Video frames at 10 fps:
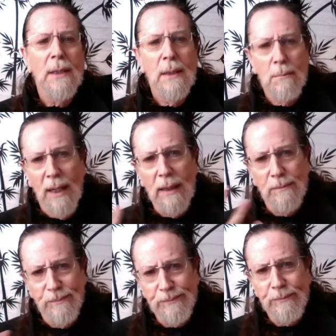but
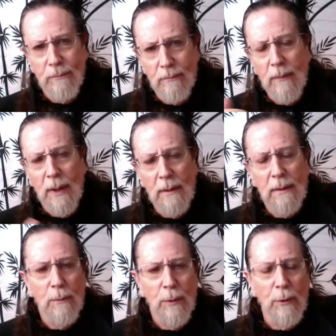
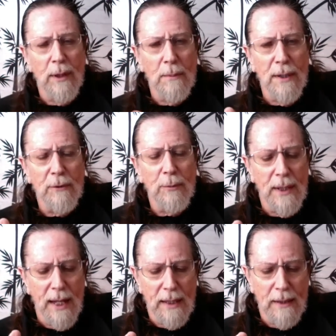we're doing the best we
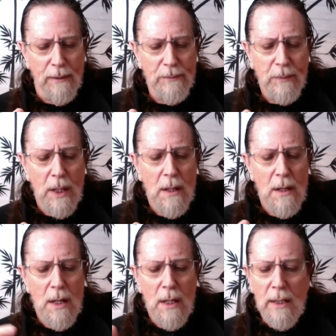can here.
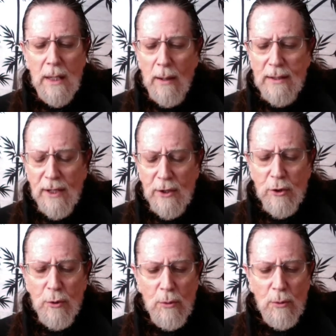Now, I sent
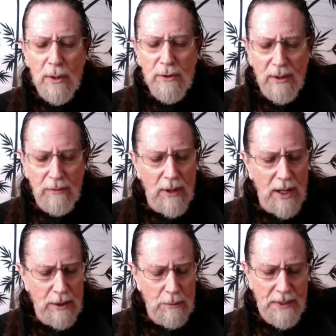you several
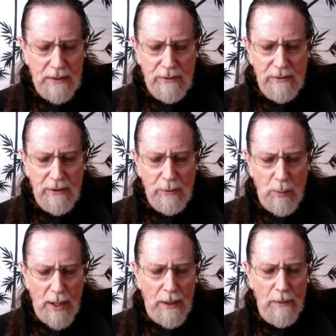other pieces as
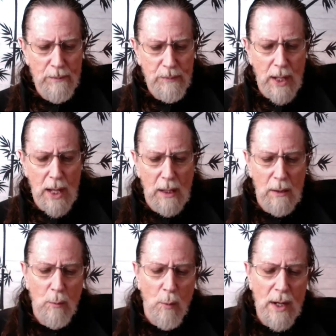well,
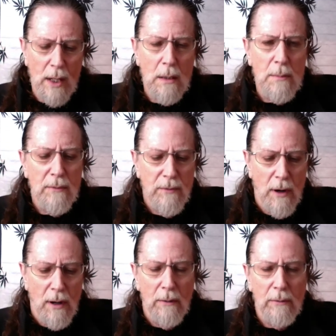and one of them
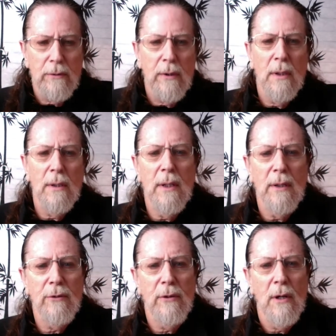involves
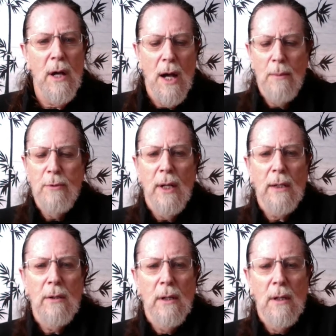this
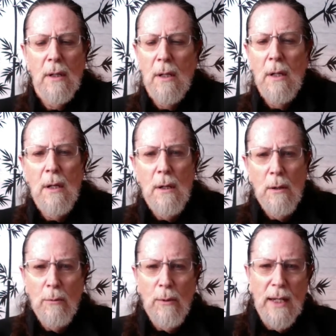object
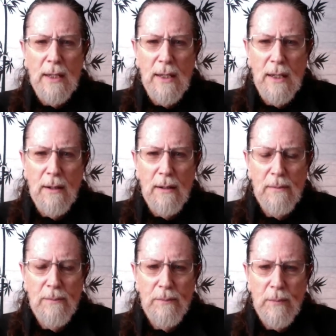right here.
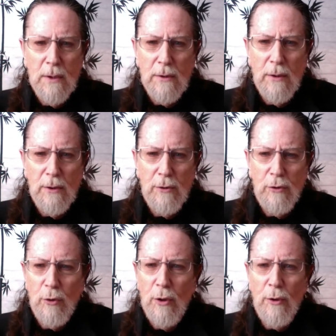So this
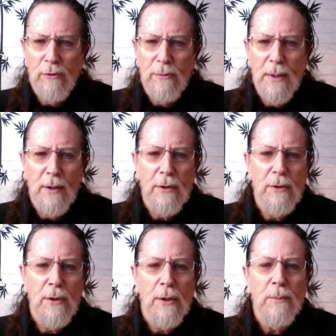should look familiar
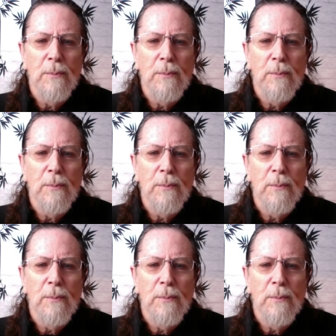to you.